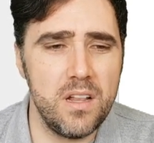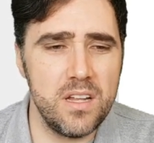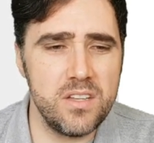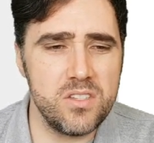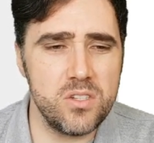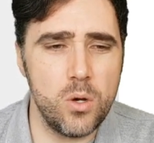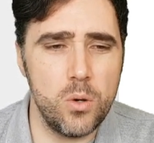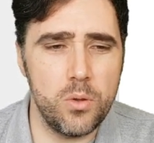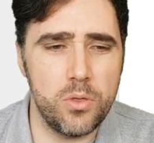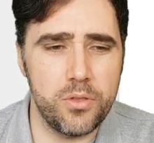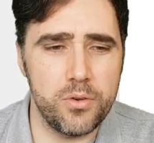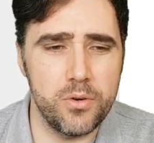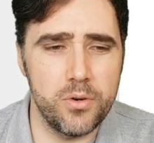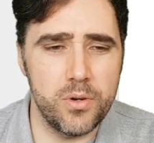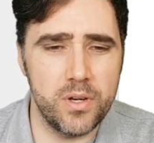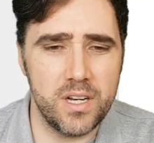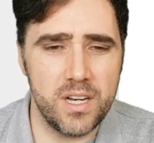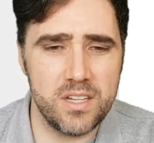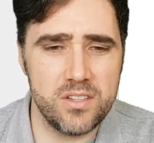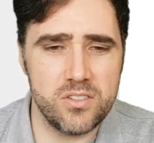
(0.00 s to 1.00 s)
let's go
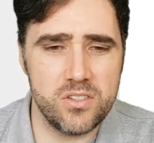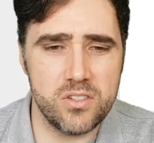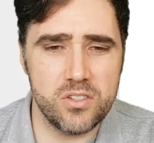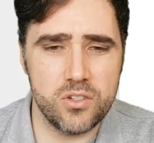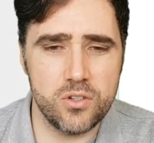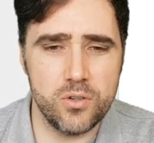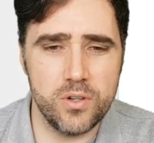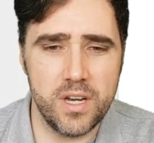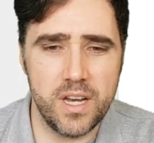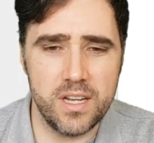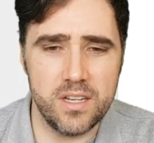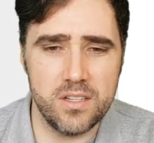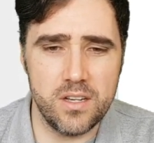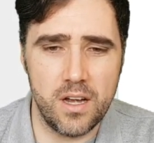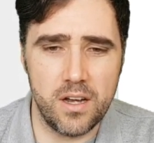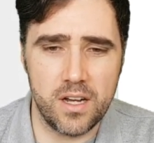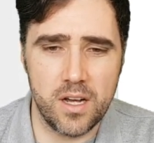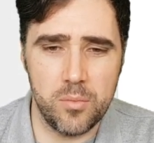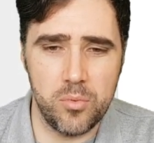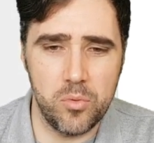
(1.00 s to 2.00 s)
through and let's just create
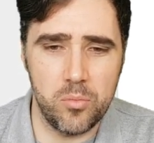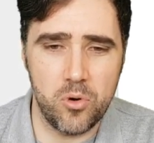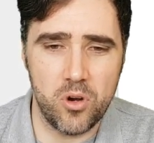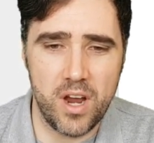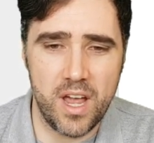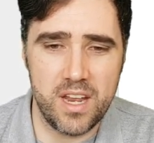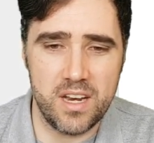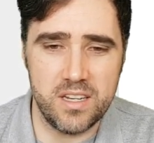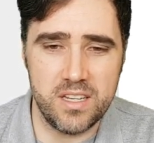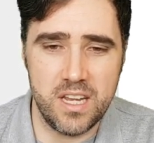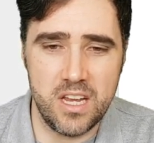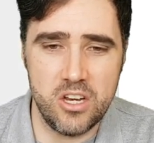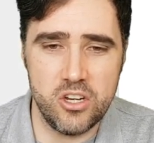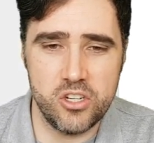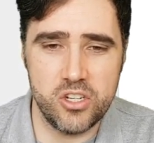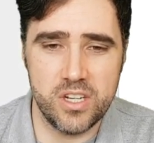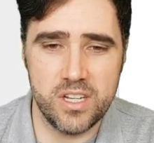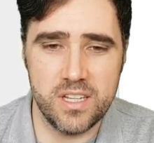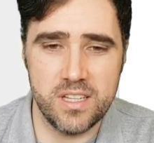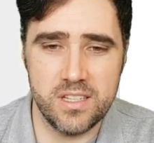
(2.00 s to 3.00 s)
a couple more
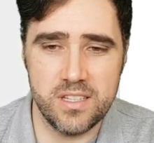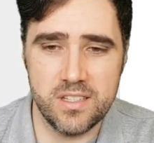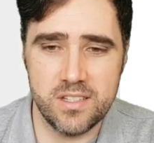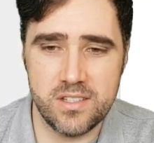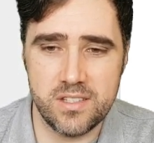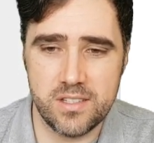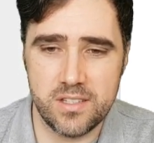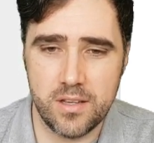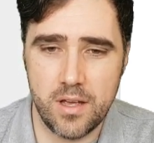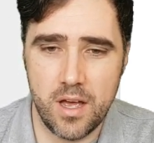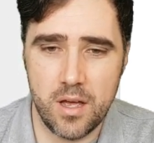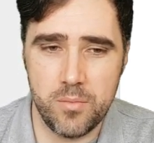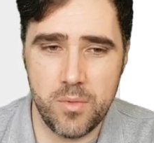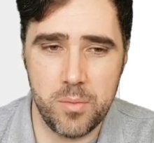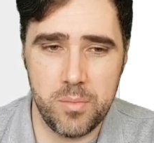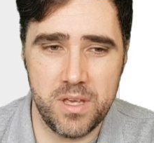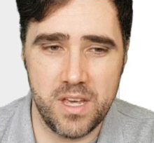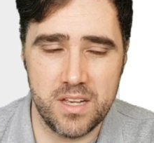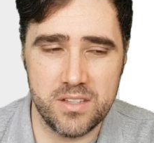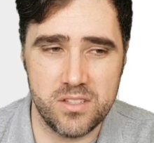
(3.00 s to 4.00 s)
annotations,
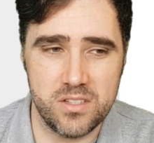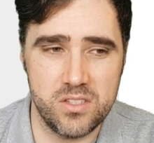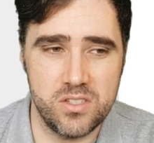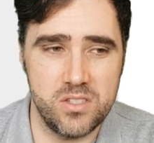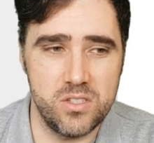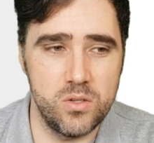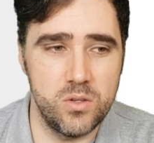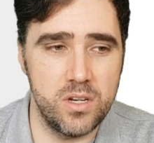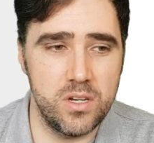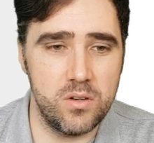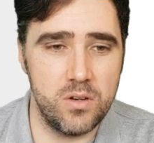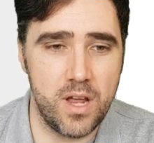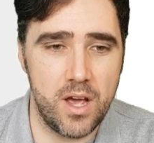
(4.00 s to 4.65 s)
maybe as a student.